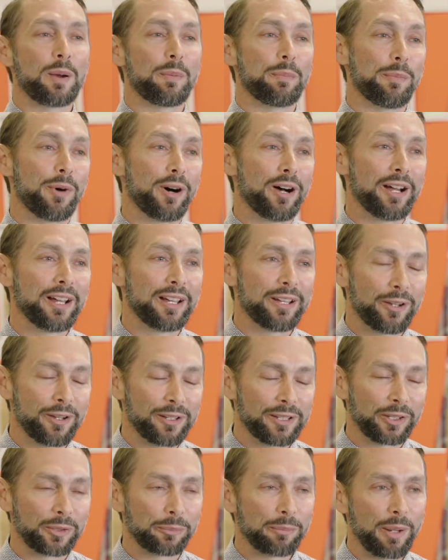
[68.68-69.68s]
My
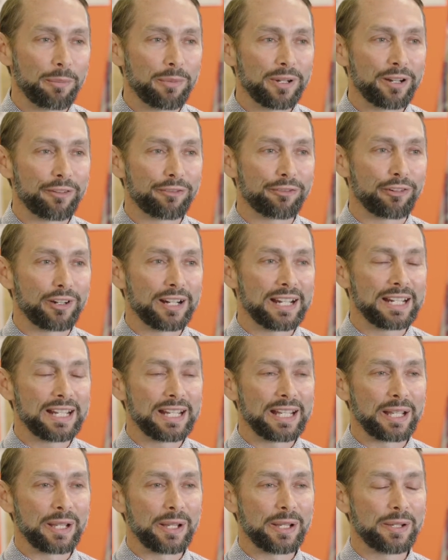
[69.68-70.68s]
earliest memory of
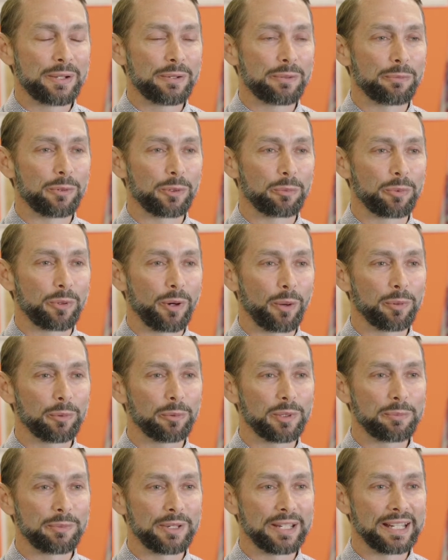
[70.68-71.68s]
reading would
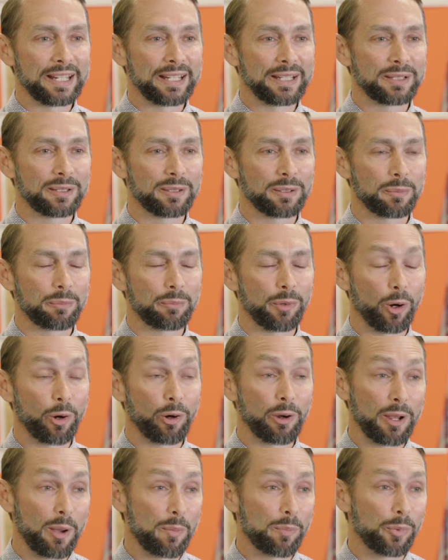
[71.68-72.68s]
probably be
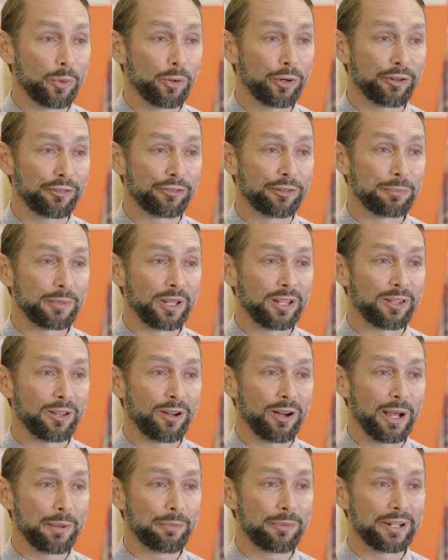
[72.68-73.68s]
borrowing a book from the
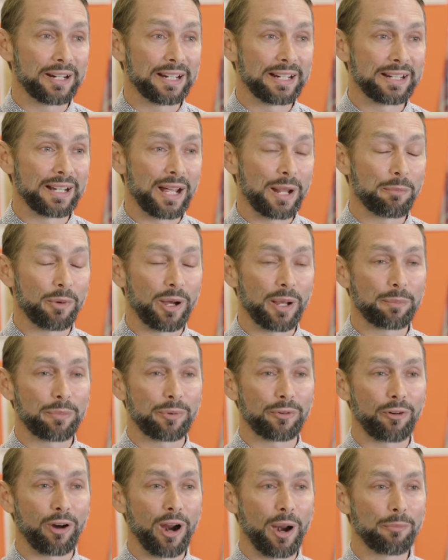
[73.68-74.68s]
library at my
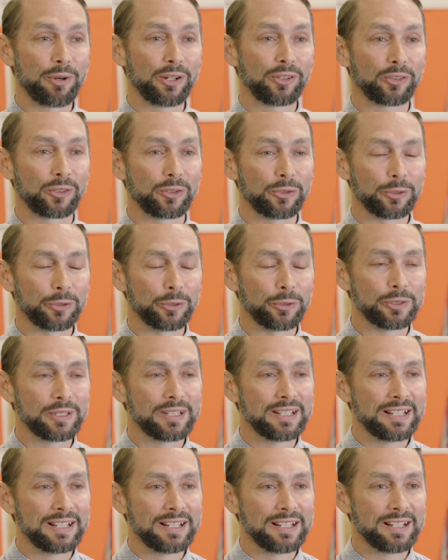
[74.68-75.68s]
primary school.
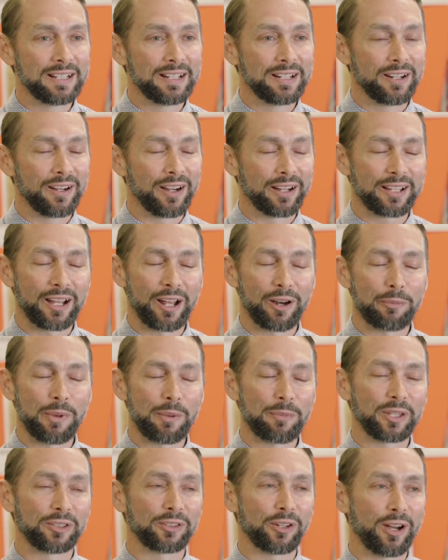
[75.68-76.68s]
I can't
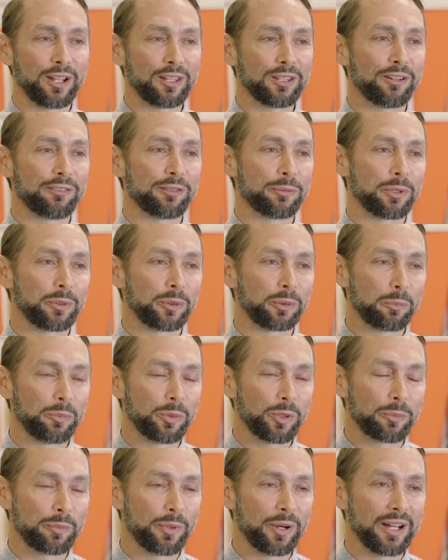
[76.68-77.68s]
remember the title of it, but it was a
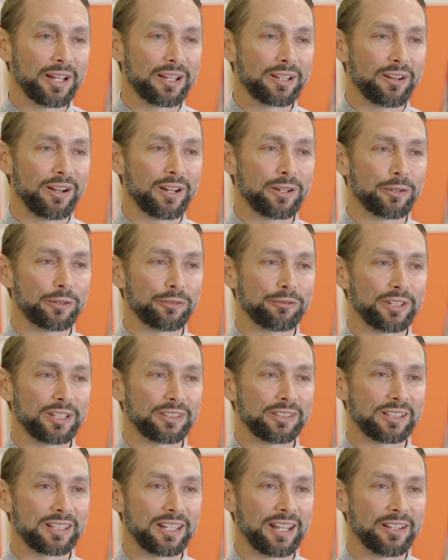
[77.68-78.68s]
book by a guy called
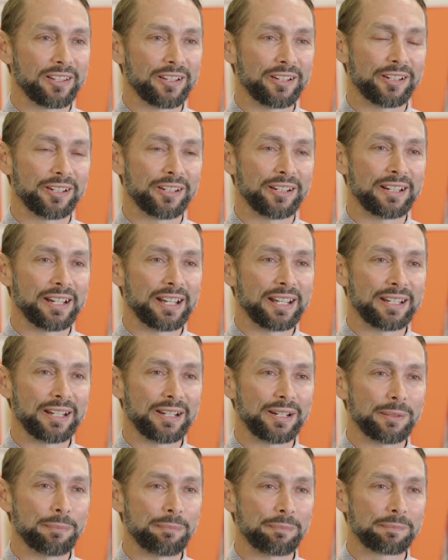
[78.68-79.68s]
Victor Kelleher, and
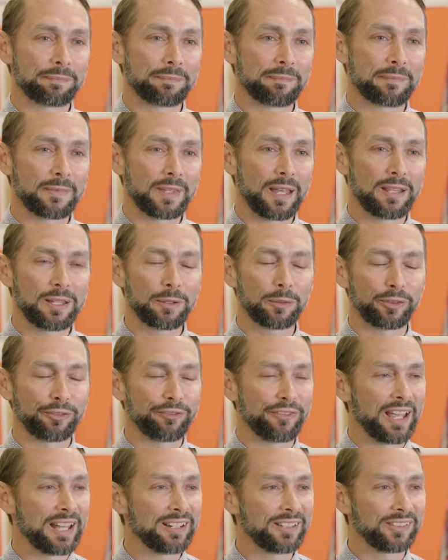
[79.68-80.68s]
I think it was a
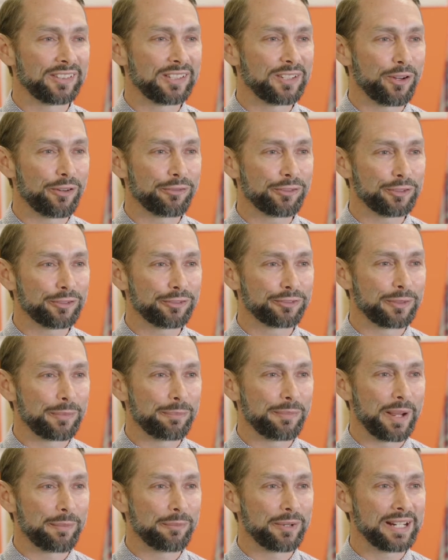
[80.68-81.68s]
fantasy novel from
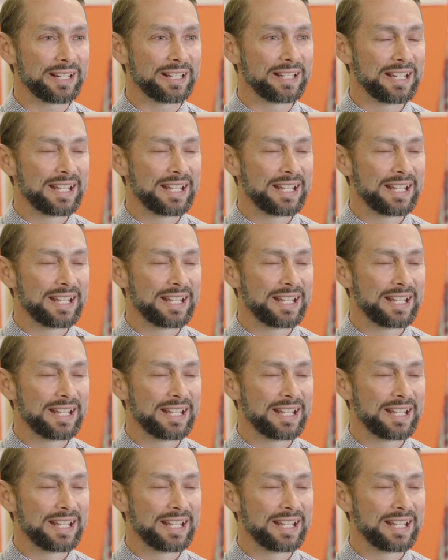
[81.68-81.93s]
memory.